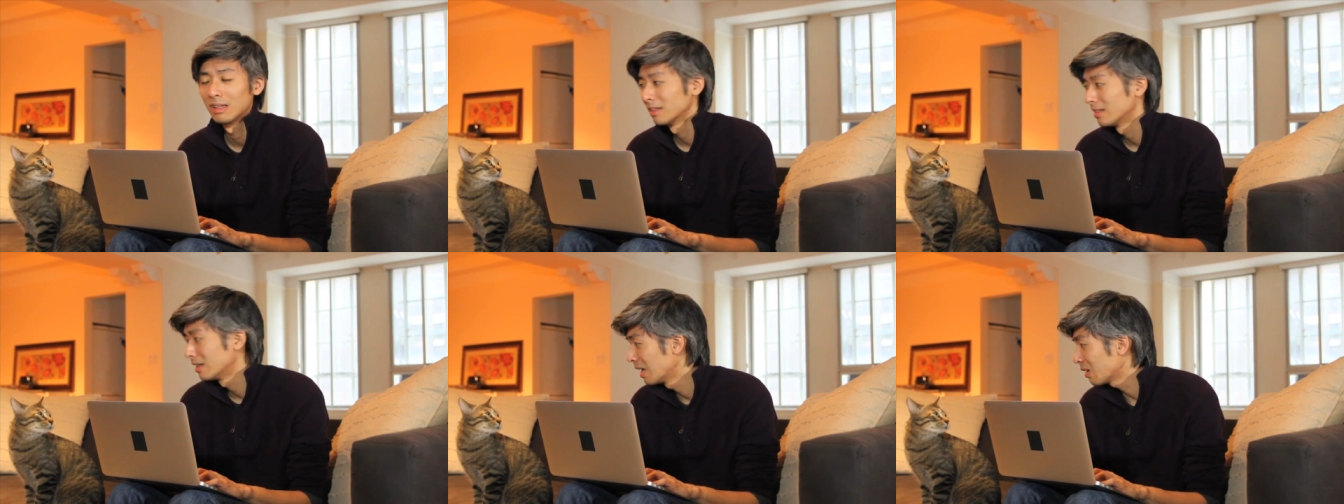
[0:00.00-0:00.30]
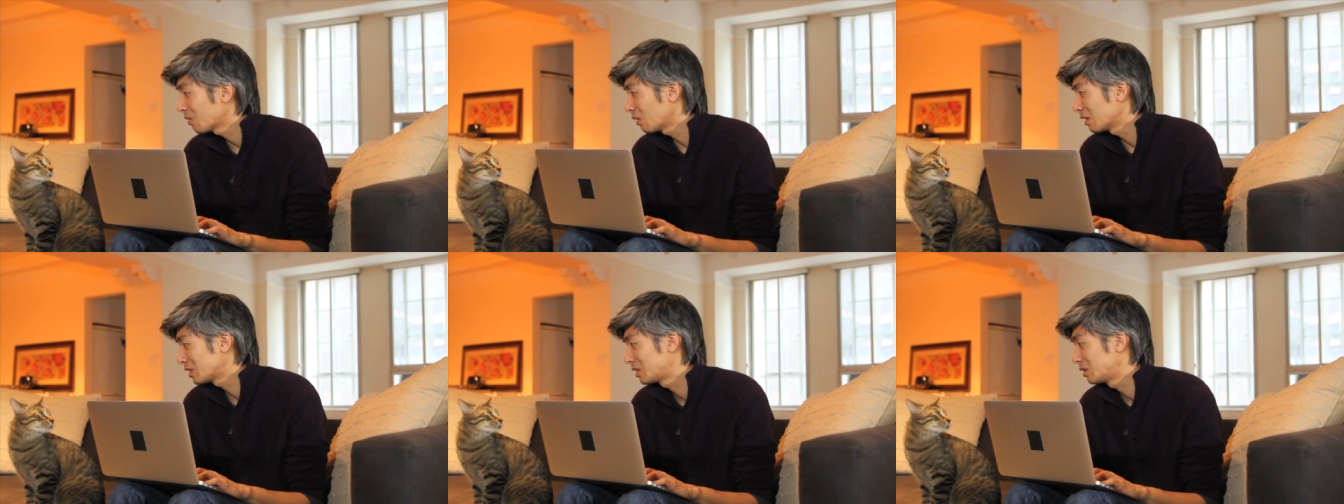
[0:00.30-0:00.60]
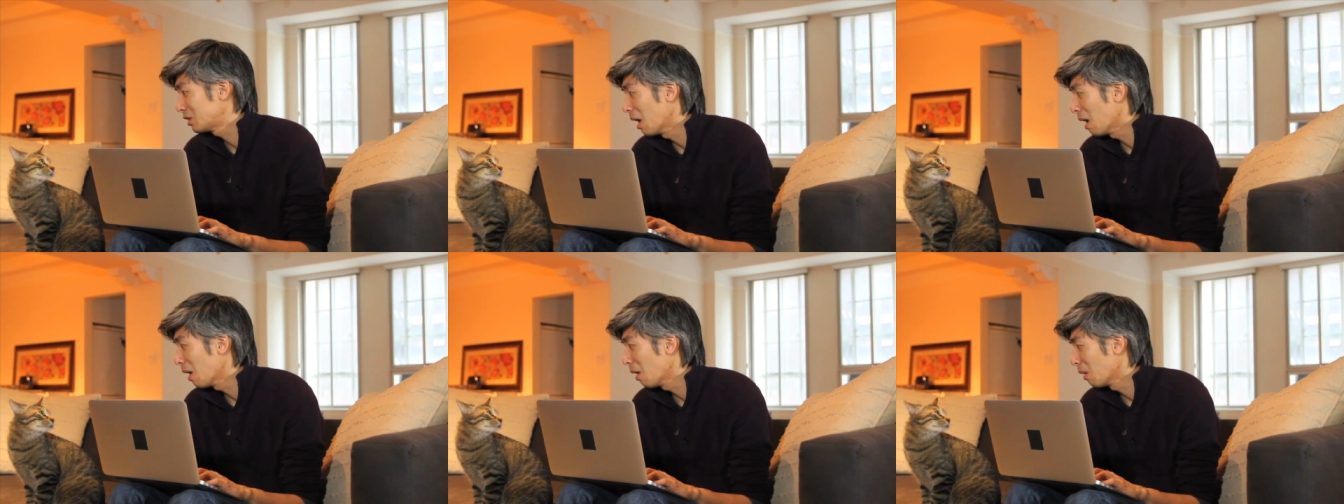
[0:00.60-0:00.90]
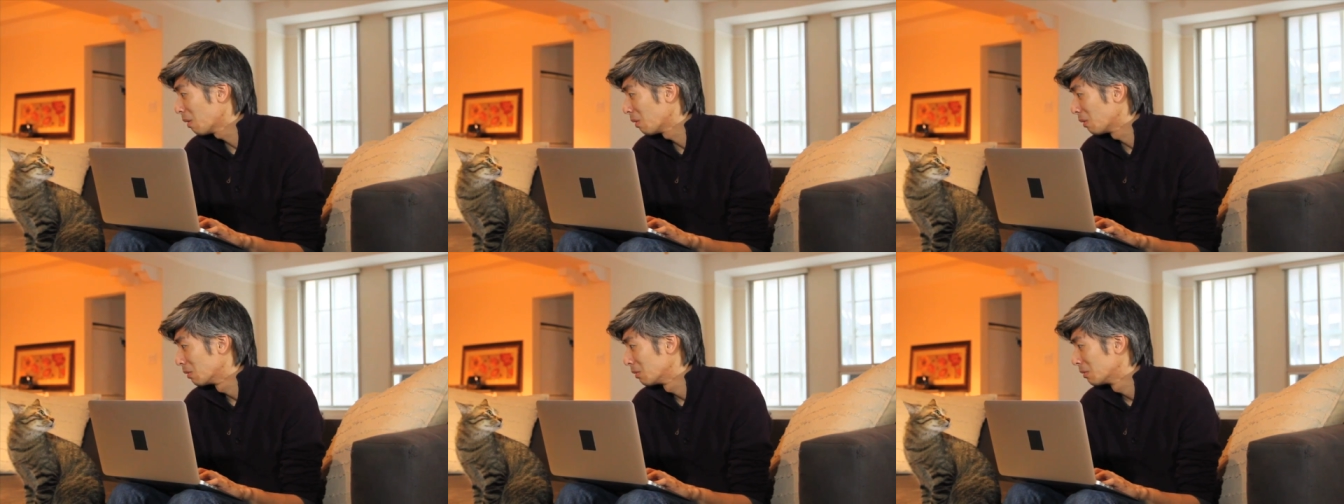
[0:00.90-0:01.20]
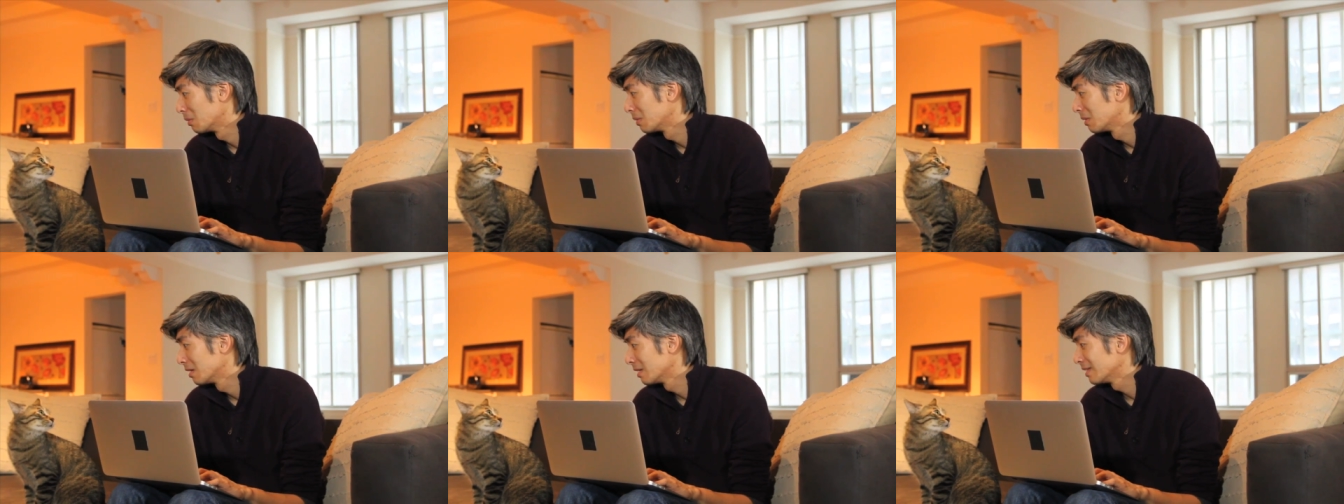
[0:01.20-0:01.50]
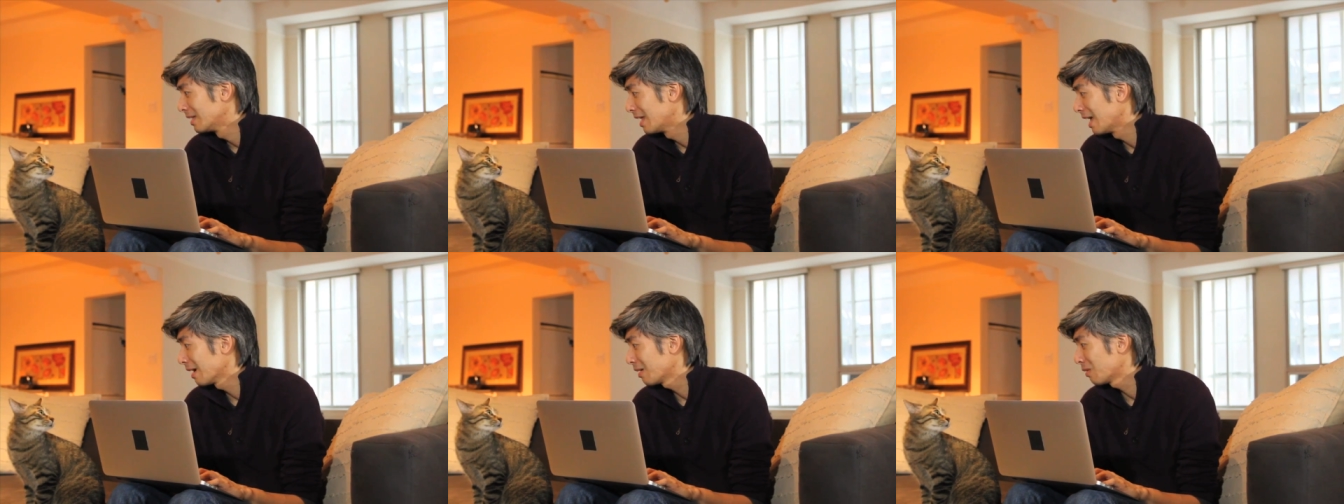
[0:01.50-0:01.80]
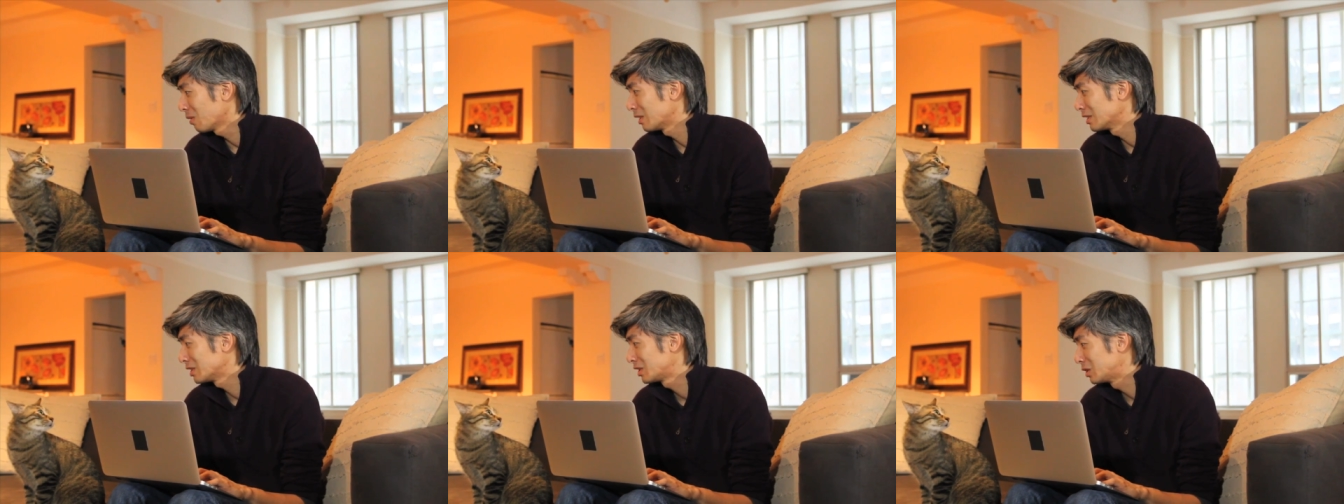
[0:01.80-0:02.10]
Nick or Joe, Nick
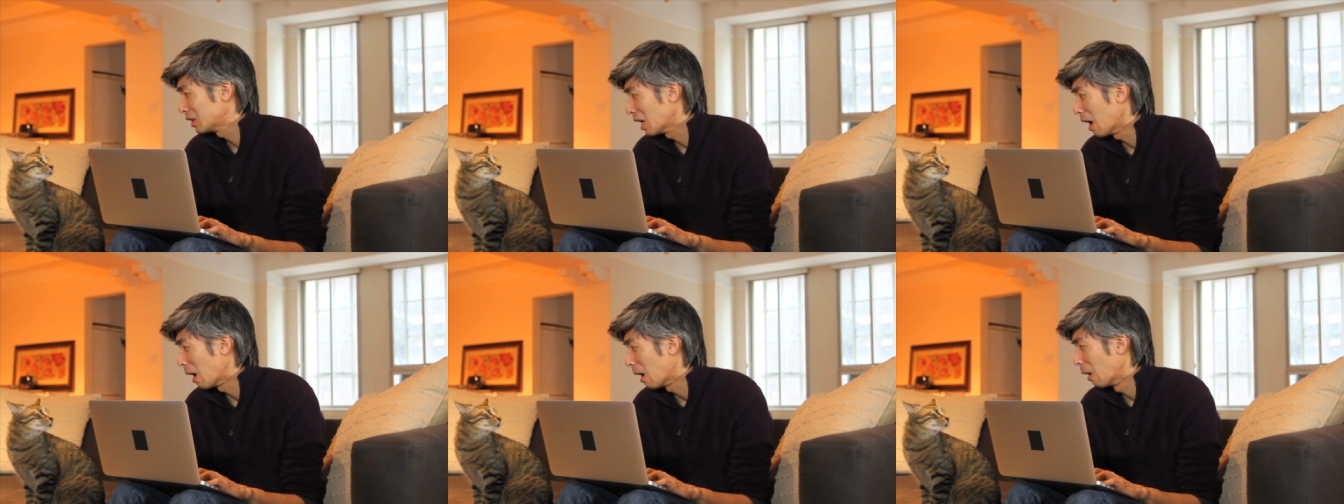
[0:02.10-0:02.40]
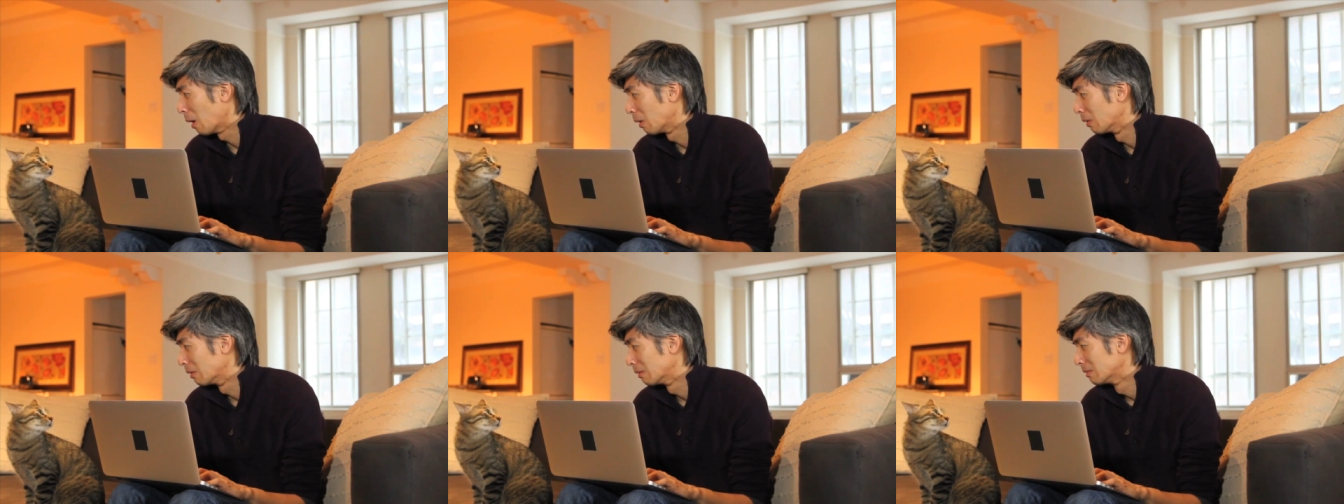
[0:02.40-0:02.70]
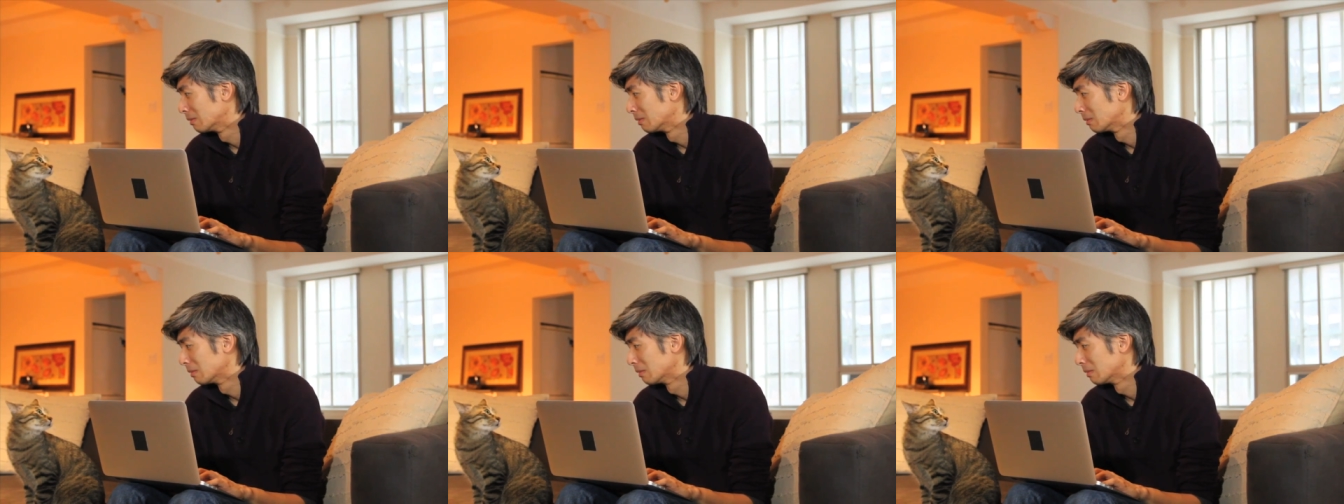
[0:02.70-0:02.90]
or Joe.